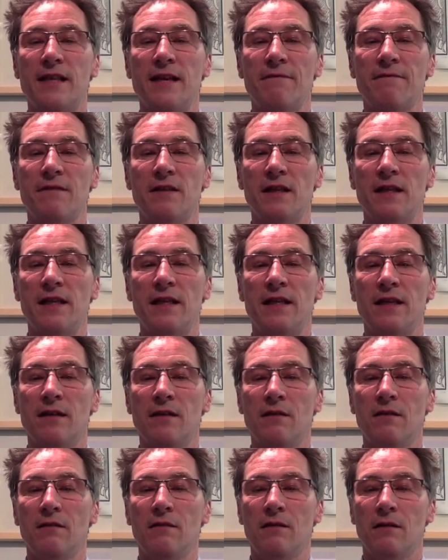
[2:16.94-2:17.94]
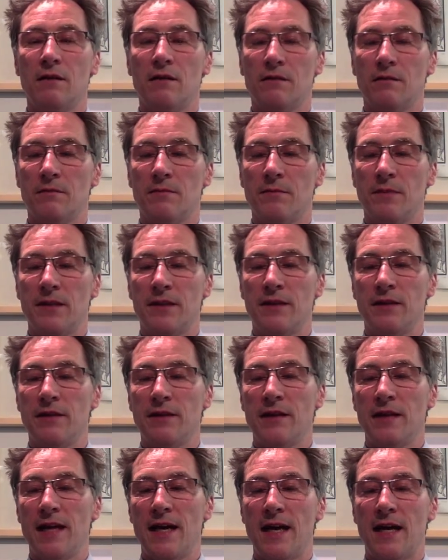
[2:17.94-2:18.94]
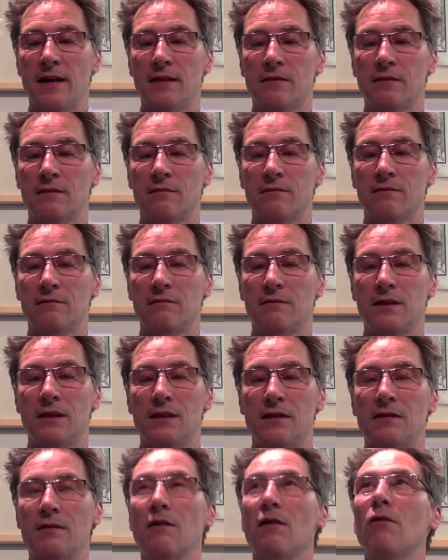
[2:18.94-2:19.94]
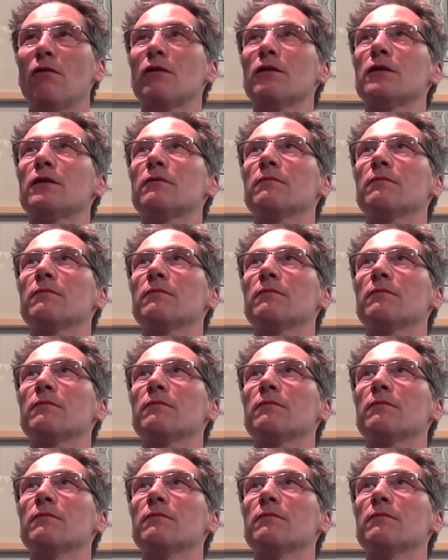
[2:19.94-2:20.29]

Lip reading: definitely, look, by doing that, it's locked.